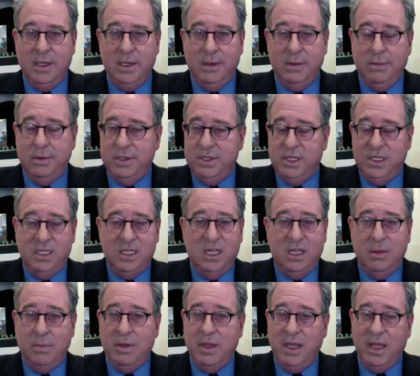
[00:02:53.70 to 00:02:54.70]
we're just at
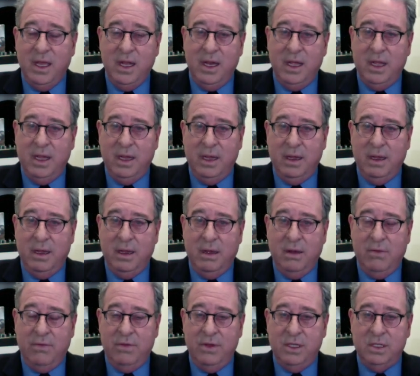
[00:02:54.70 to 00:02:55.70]
the beginning
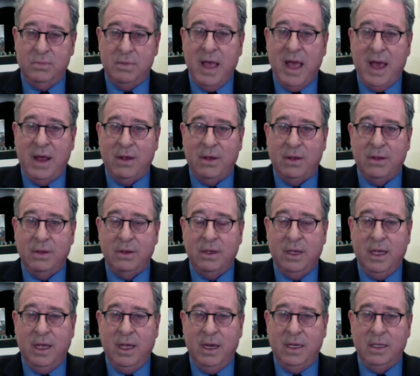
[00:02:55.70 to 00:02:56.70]
of this battle
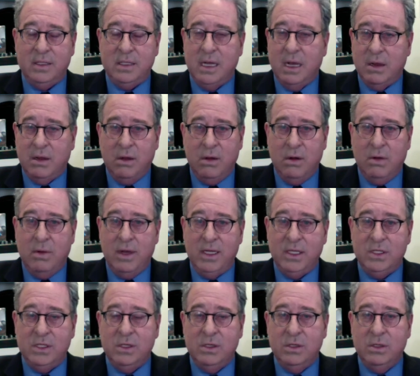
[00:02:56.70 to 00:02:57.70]
and it's not going away
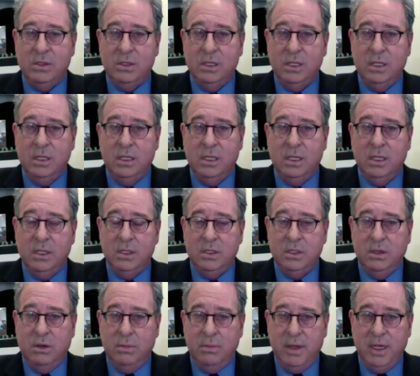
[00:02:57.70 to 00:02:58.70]
soon.
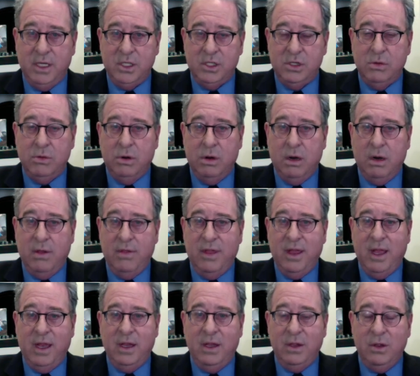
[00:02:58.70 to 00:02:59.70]
So make sure
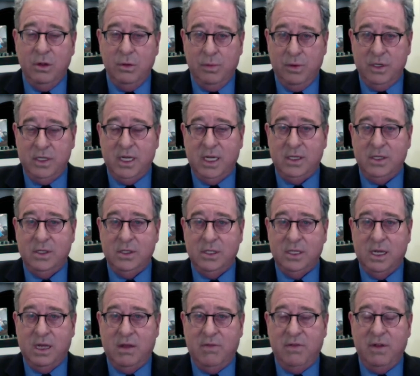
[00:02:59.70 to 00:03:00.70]
that you protect
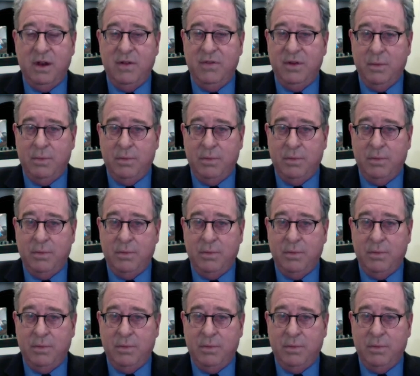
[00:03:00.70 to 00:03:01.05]
yourself. And if you're